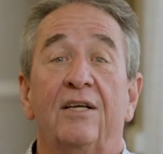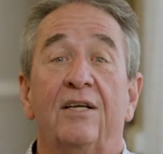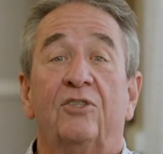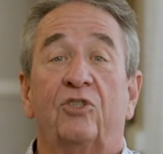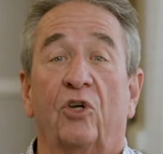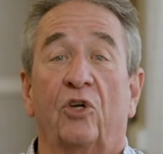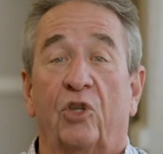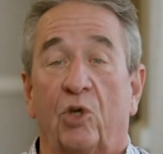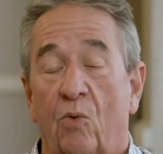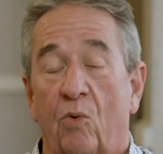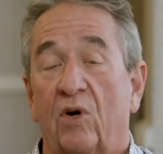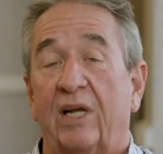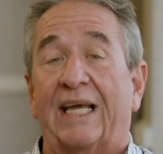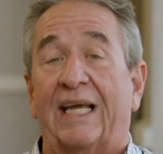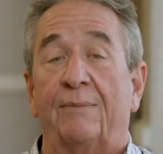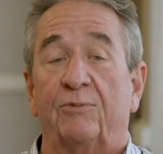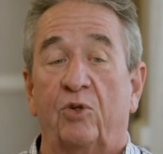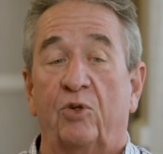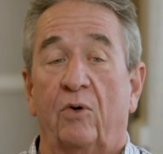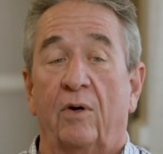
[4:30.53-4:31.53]
So if you want to come
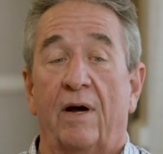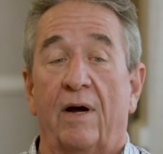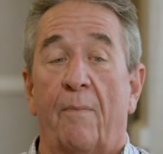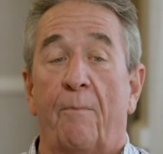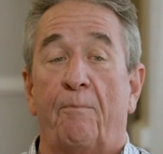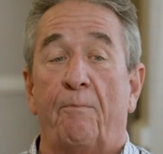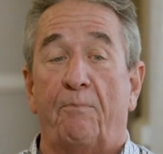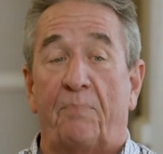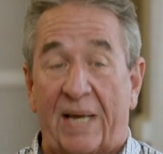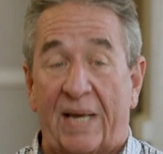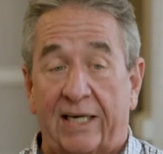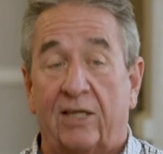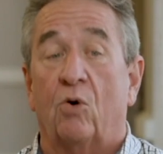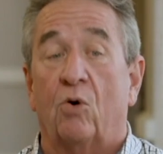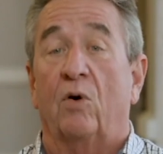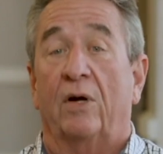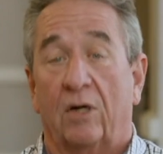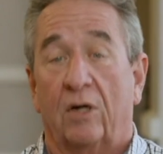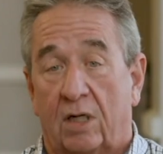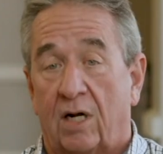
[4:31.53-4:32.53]
to a
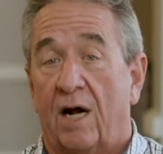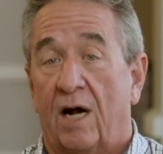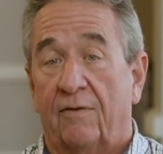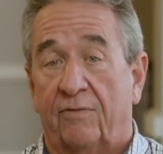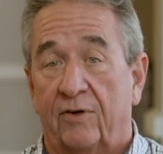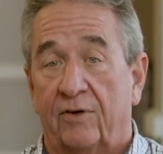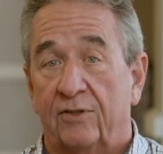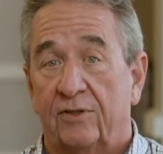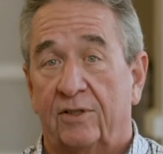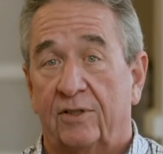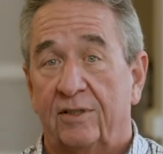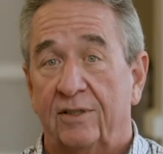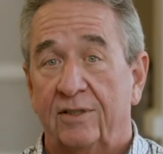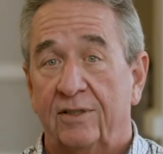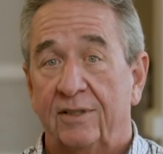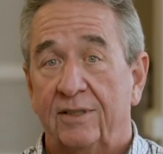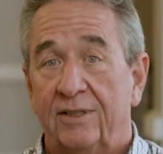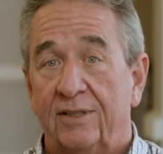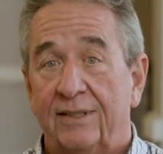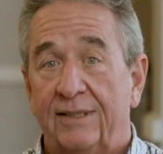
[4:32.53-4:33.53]
Bitcoiner conference,
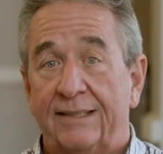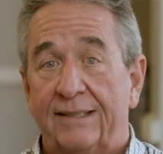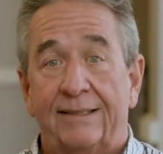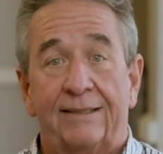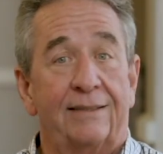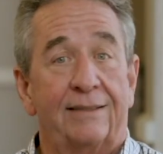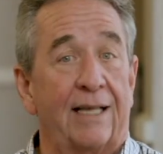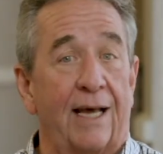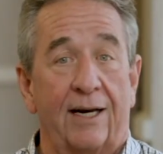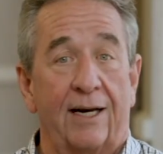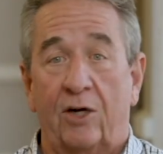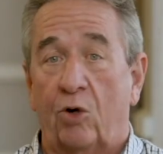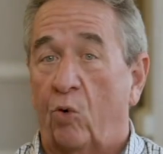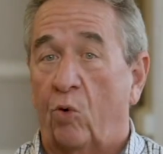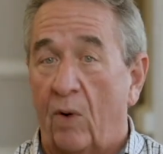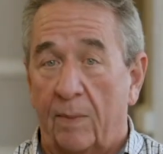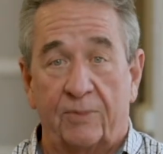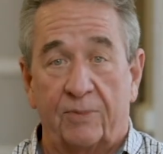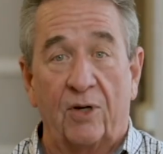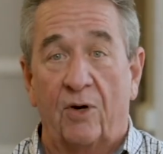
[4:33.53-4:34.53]
not a
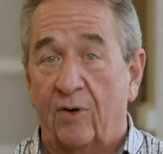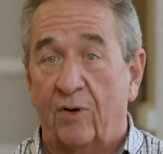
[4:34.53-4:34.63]
crypto